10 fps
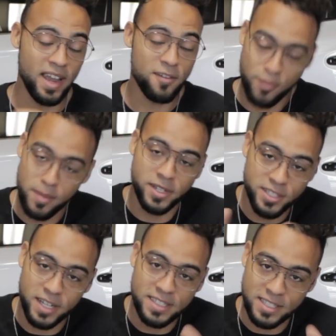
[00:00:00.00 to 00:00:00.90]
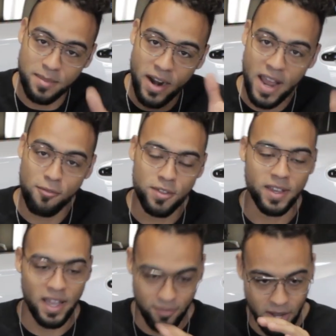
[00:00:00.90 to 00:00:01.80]
And I've pretty much done just about
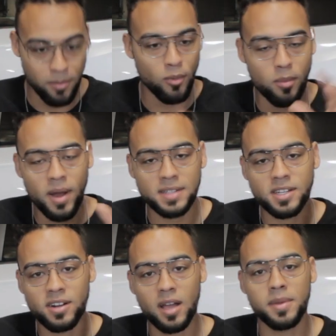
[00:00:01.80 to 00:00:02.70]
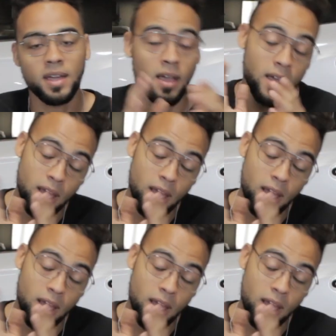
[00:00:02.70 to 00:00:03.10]
everything. I have a couple more mods that are coming.